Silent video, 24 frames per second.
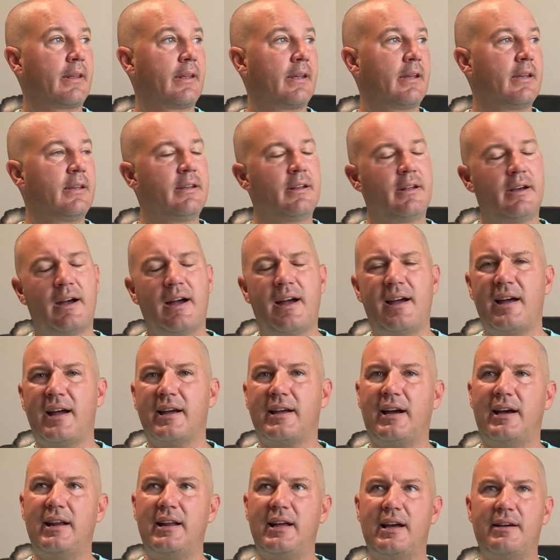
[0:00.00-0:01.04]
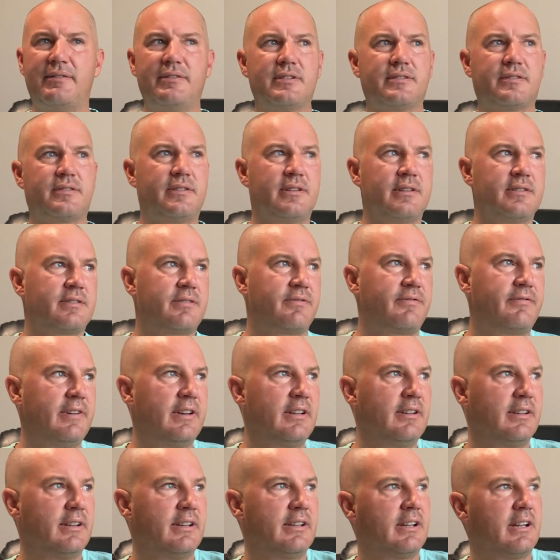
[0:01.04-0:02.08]
yeah, I kind of have this
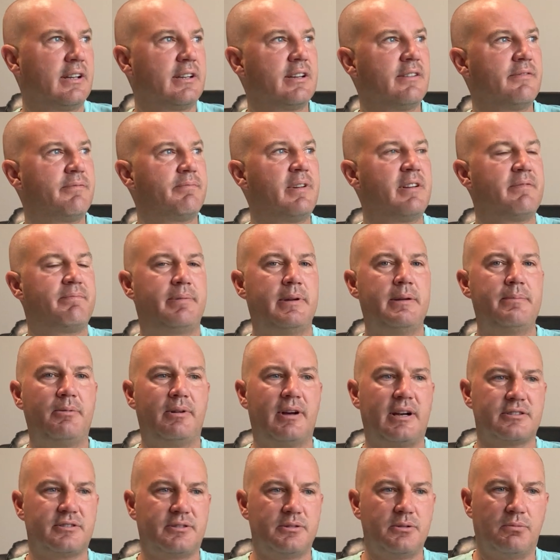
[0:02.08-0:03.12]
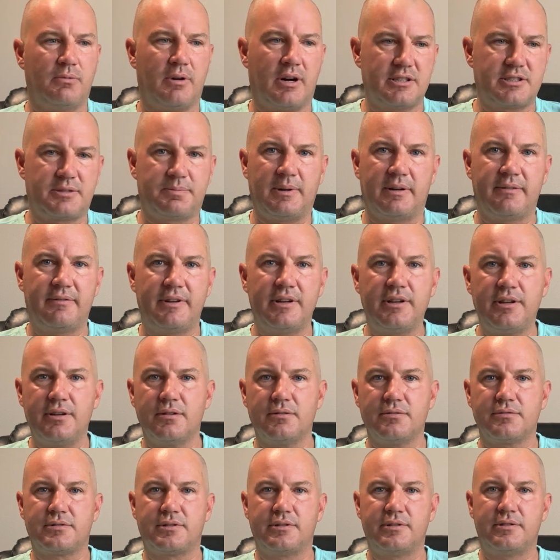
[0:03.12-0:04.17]
feeling like if people actually watch my
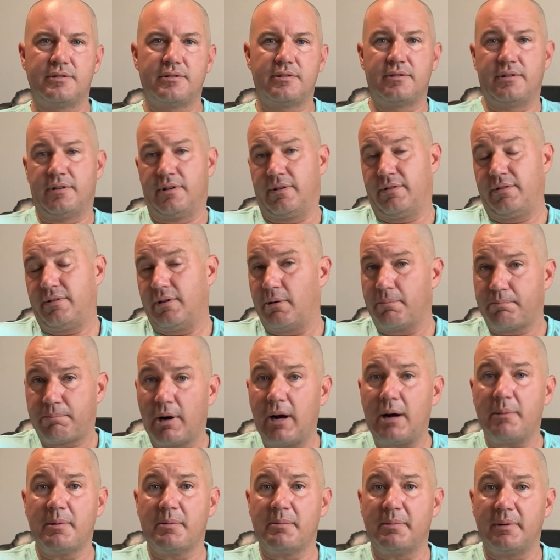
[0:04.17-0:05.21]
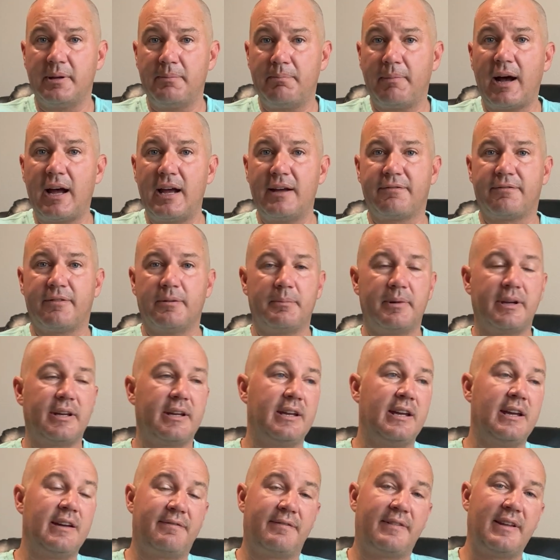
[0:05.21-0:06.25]
videos, they'll probably buy from me.
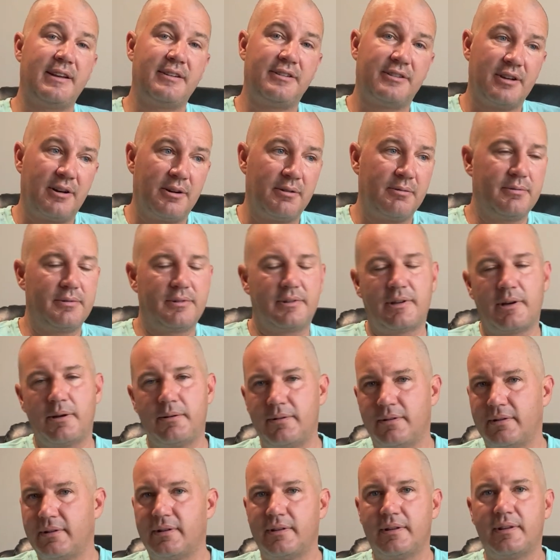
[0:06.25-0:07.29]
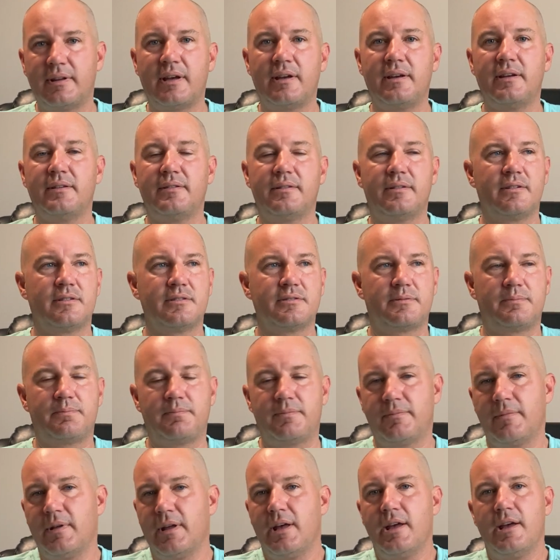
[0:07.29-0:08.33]
If they don't,
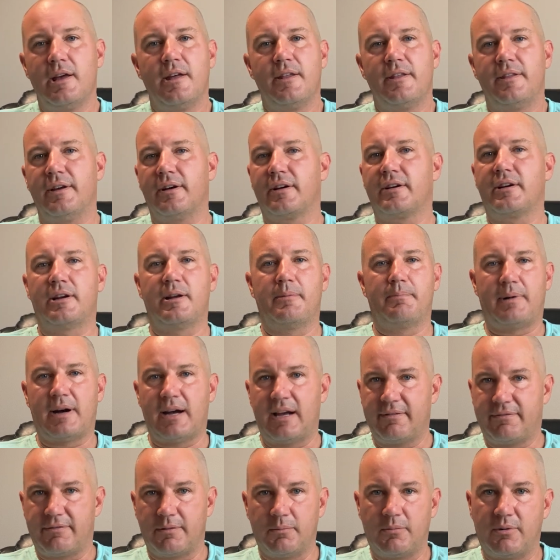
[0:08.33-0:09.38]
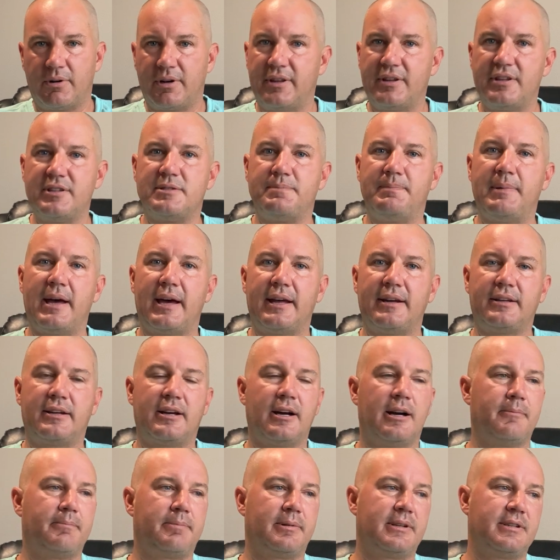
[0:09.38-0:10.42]
they're gonna buy from one of these bad
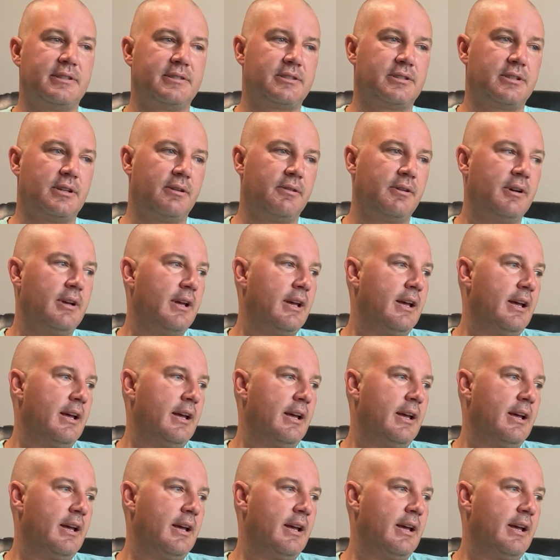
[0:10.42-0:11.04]
companies. So